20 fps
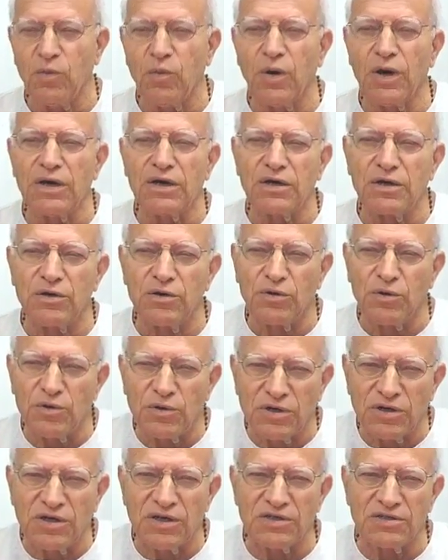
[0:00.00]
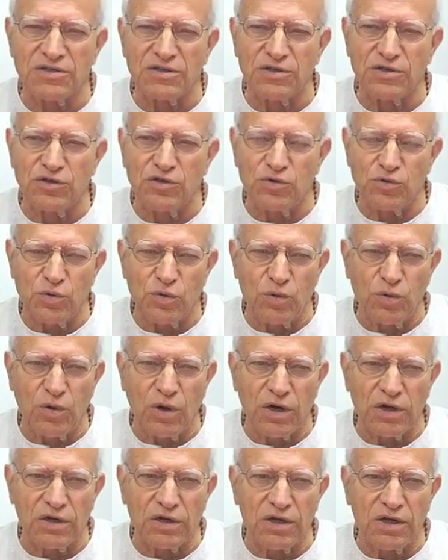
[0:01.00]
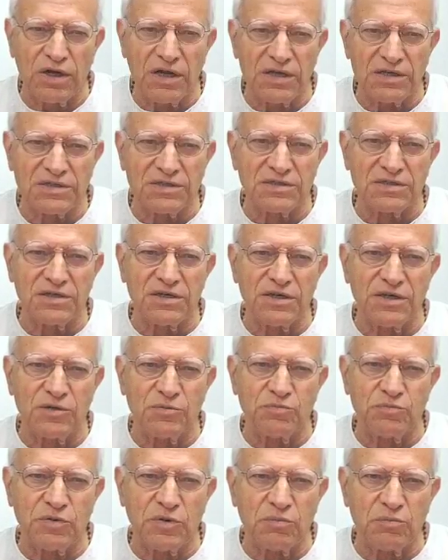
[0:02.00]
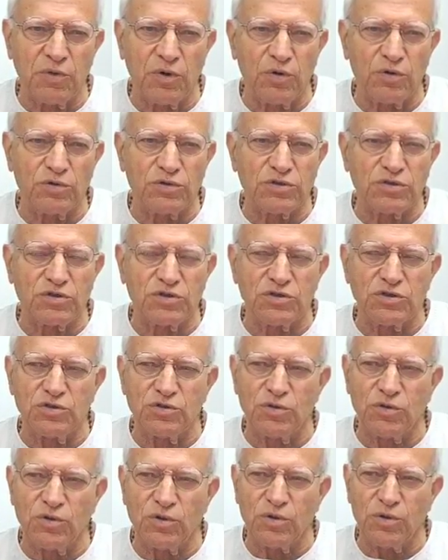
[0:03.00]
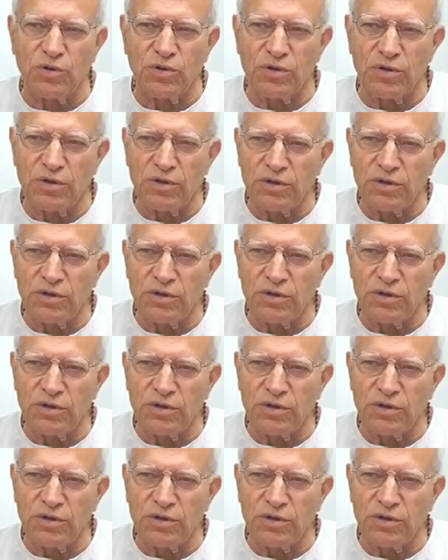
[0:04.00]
What good does it do unless it promotes your